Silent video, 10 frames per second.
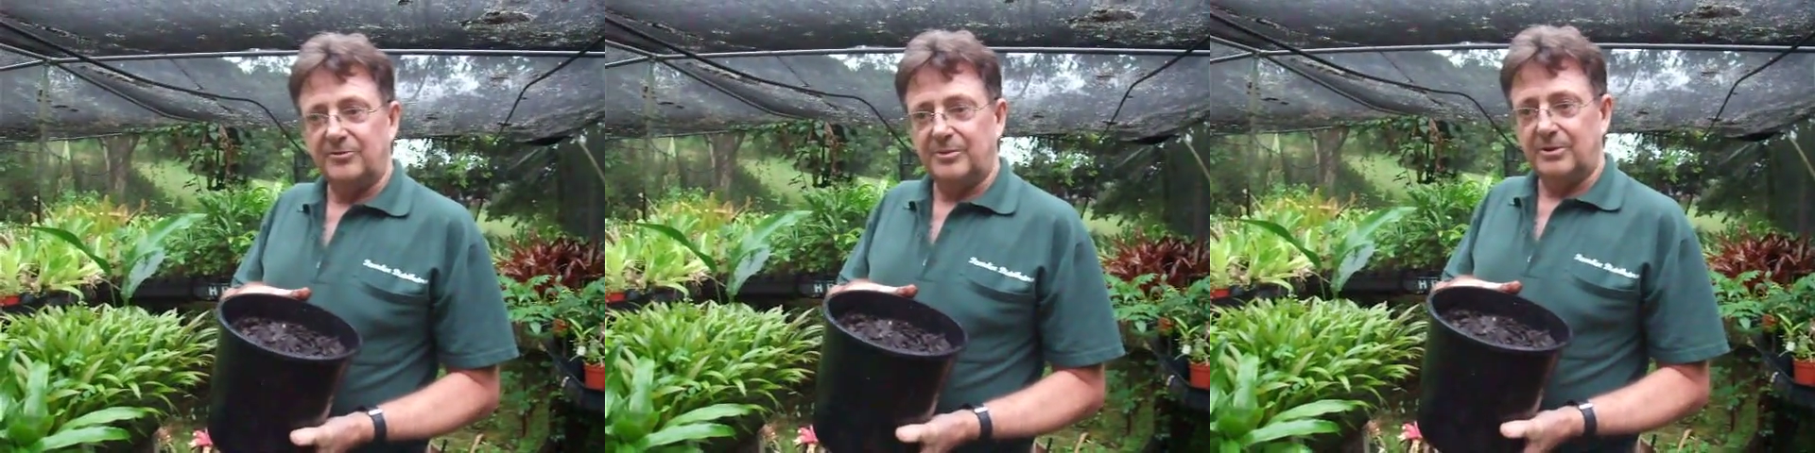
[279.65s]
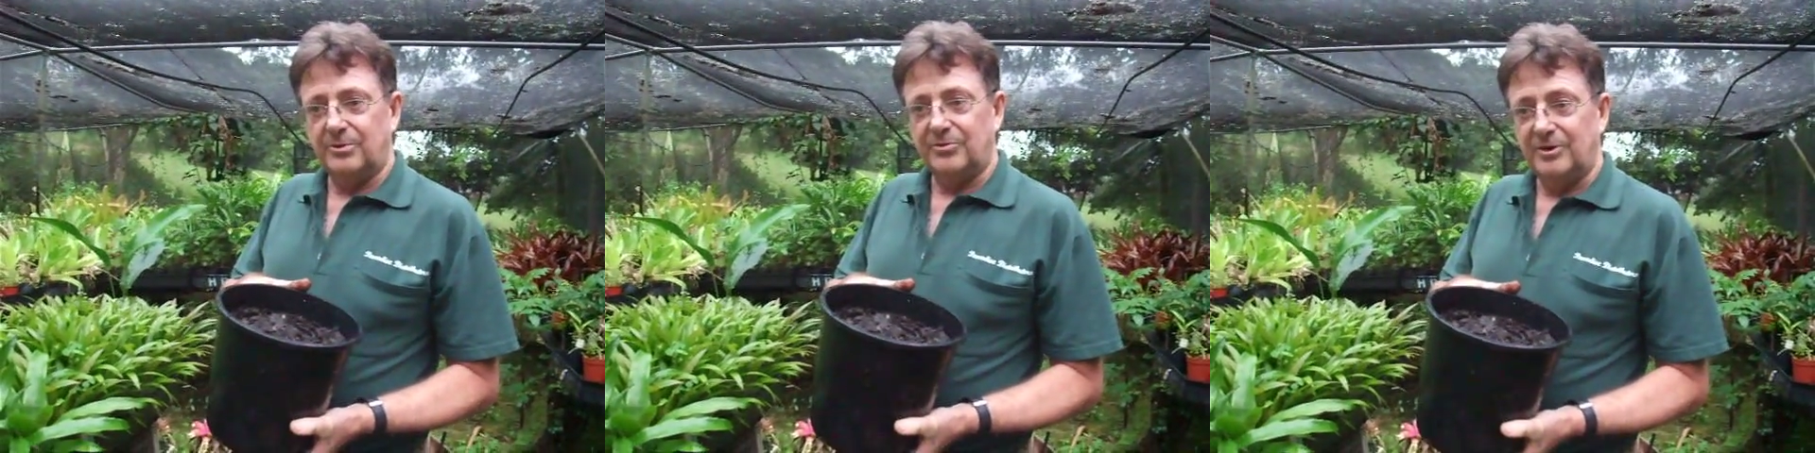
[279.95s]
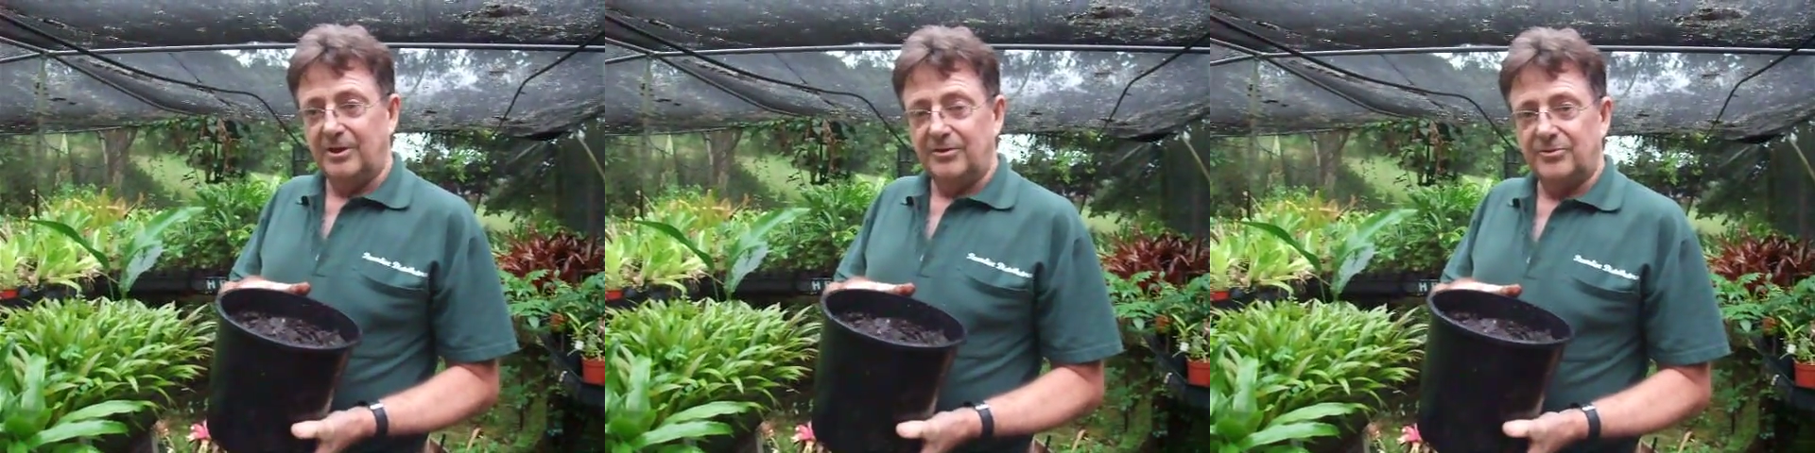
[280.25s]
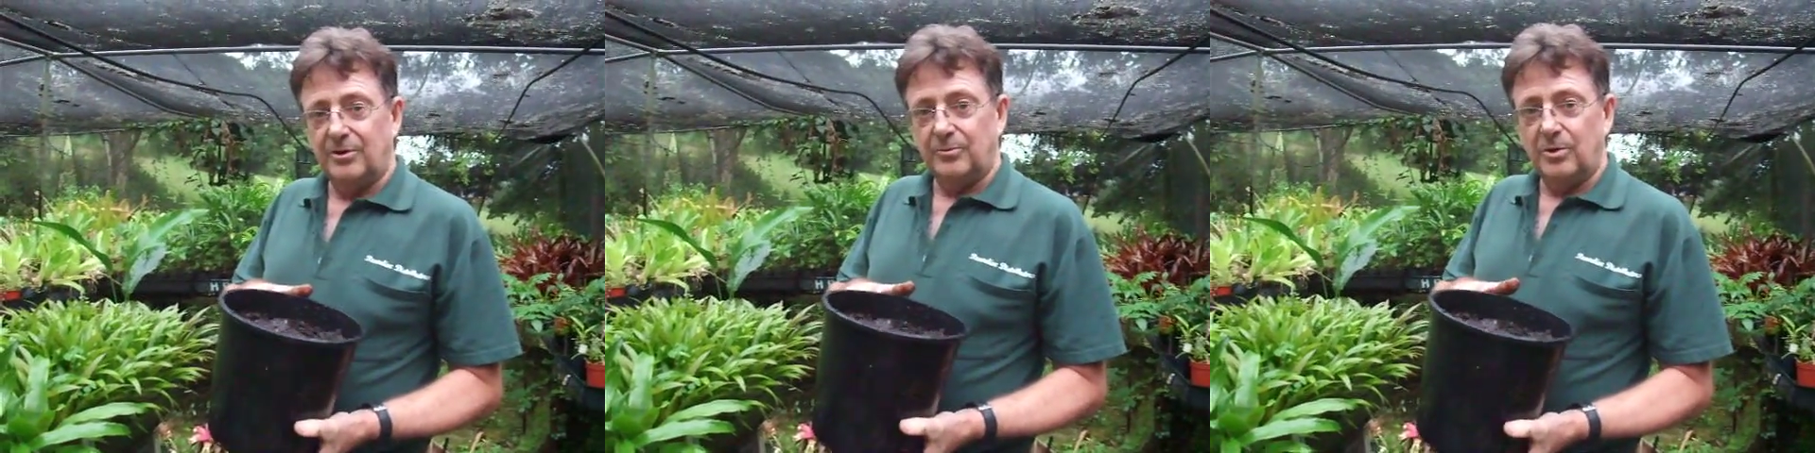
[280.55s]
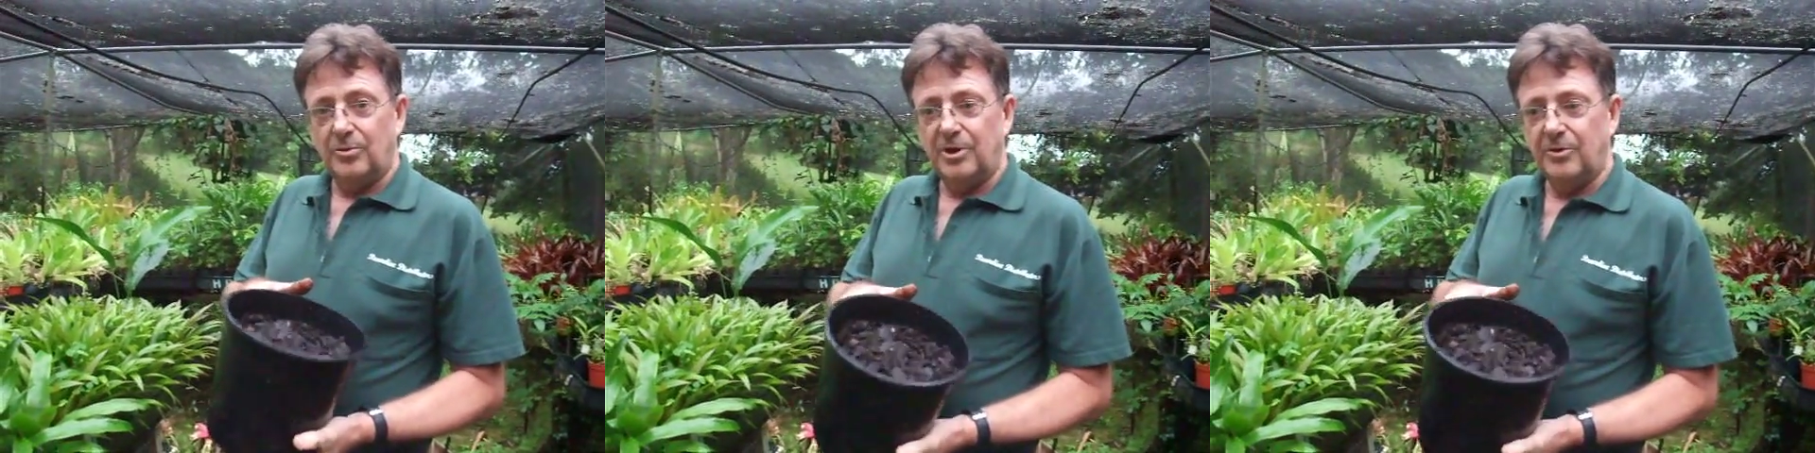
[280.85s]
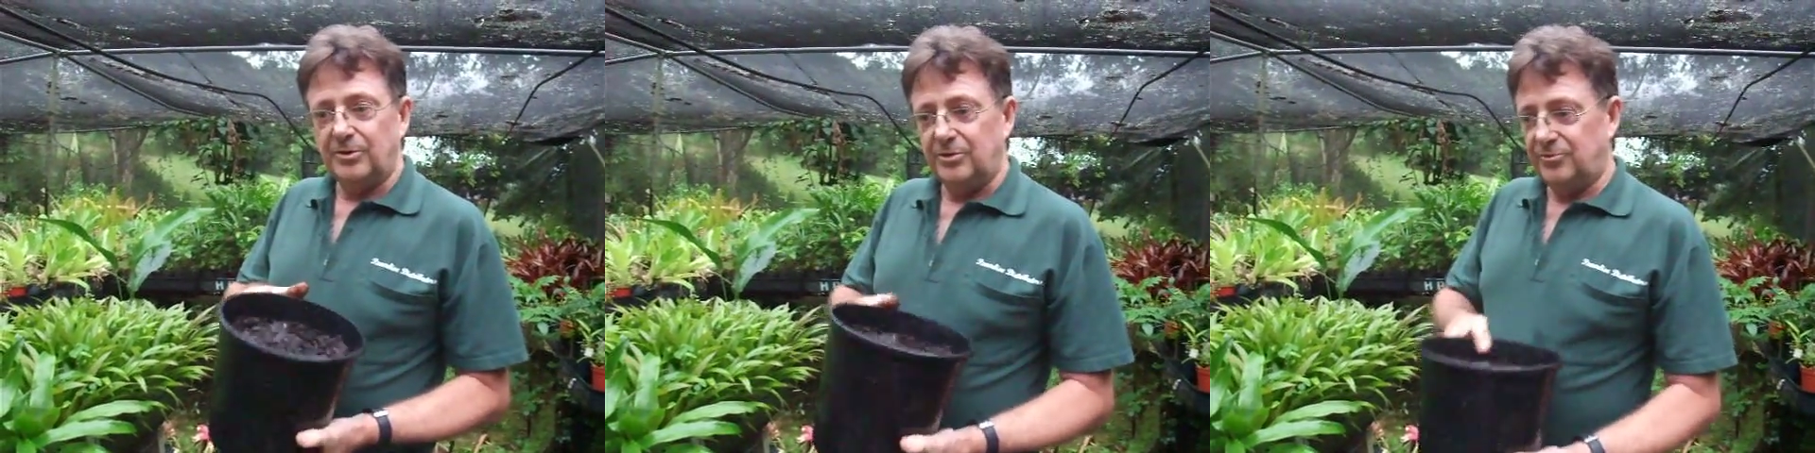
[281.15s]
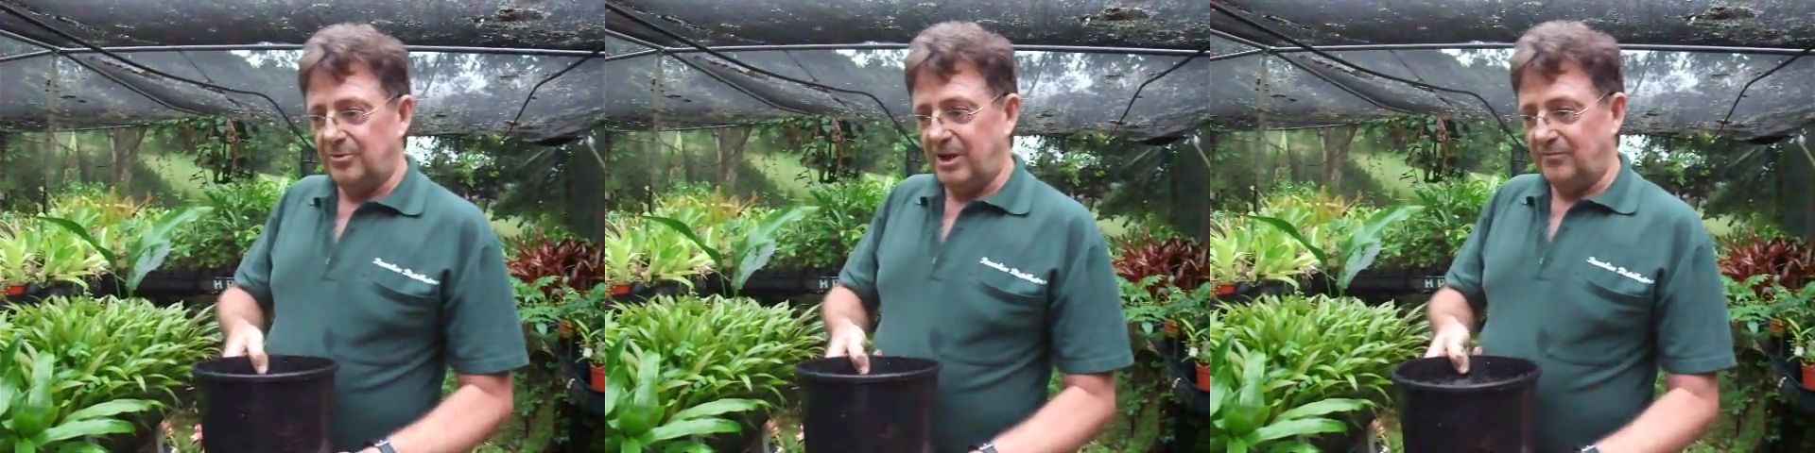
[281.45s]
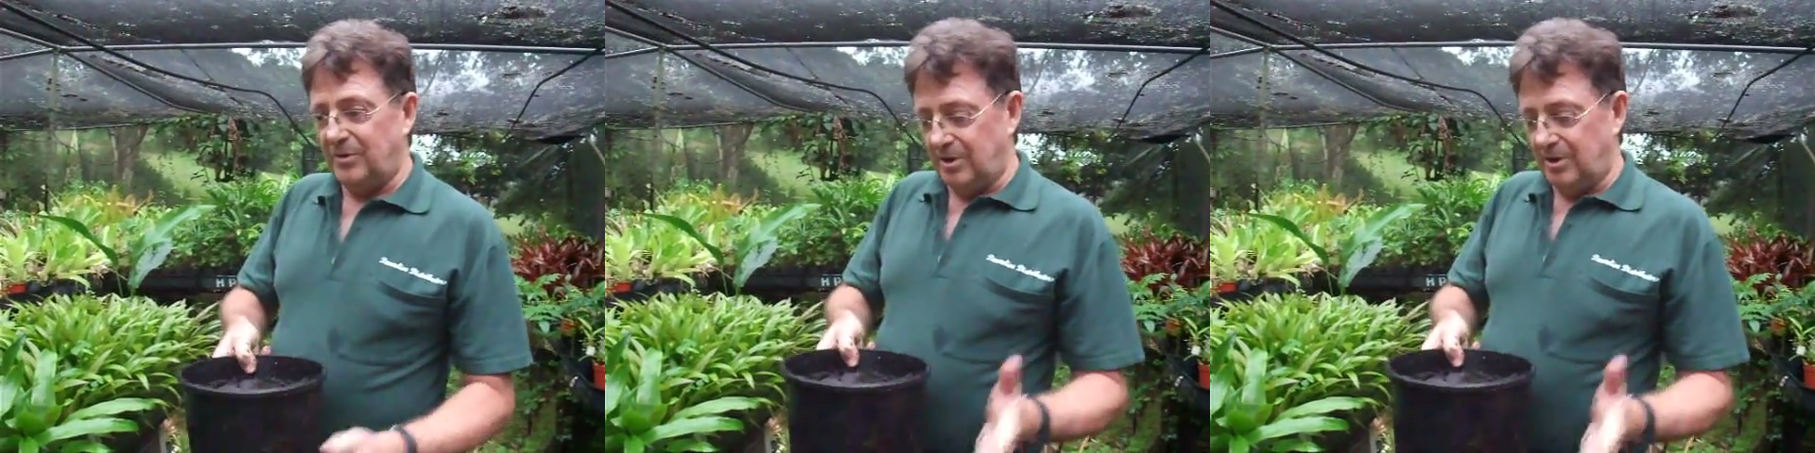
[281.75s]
because it's not well known that you should have